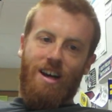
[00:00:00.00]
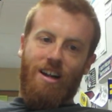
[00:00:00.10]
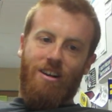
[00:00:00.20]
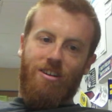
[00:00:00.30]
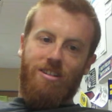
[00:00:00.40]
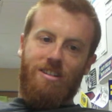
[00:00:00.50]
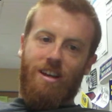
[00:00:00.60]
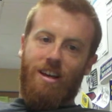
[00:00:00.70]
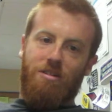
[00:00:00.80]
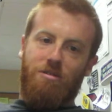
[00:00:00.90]
I don't know. It's
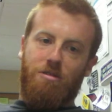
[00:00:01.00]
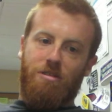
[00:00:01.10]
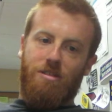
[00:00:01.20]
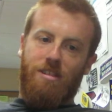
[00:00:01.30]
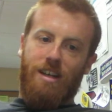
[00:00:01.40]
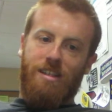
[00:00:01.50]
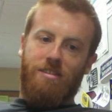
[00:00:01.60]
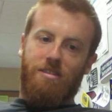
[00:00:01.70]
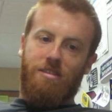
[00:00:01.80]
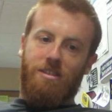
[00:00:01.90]
kind of cool. Nice
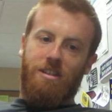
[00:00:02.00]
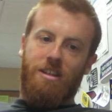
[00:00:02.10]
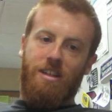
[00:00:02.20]
little